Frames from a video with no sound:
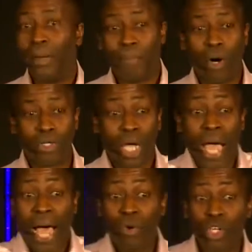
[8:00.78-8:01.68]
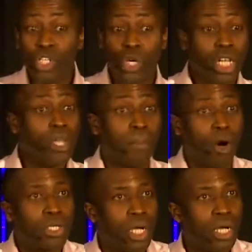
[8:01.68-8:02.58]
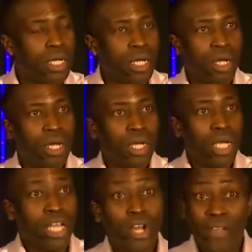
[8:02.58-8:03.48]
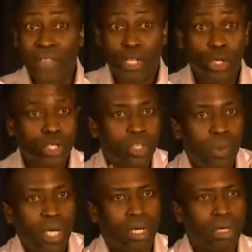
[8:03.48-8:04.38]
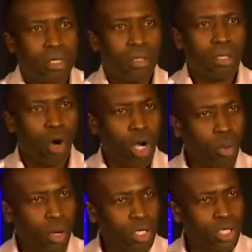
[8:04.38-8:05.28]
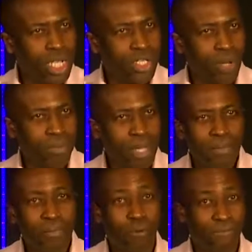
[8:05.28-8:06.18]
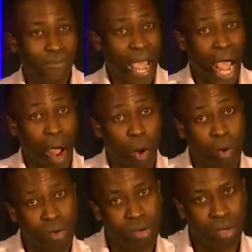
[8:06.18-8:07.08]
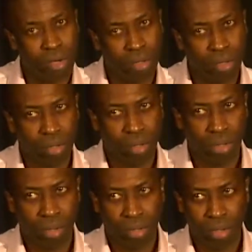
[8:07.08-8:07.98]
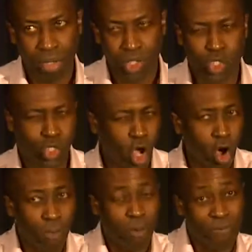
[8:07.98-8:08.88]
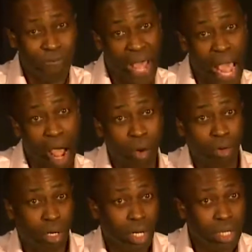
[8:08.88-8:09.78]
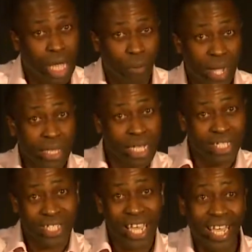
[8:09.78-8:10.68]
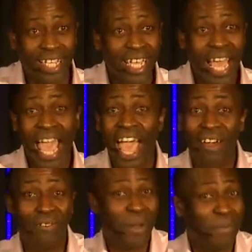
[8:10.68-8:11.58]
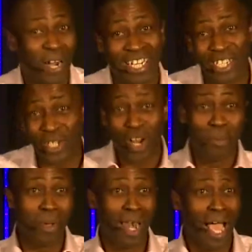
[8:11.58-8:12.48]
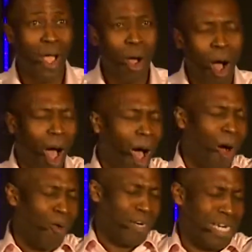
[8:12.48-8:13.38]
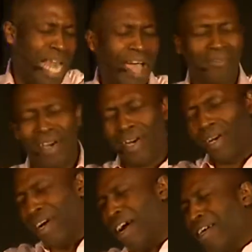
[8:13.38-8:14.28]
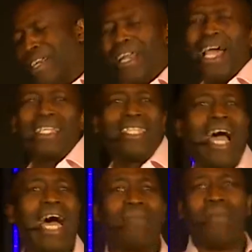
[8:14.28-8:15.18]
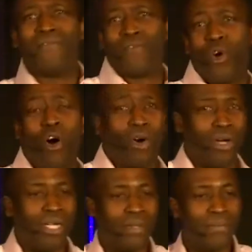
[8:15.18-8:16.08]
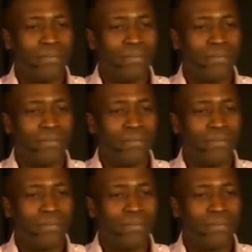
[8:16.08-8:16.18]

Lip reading: The poser. And usually the poser, if they do speak, they only want to say something profound. So profound that when they say it, everybody's going to be like, oh, never heard it like that before.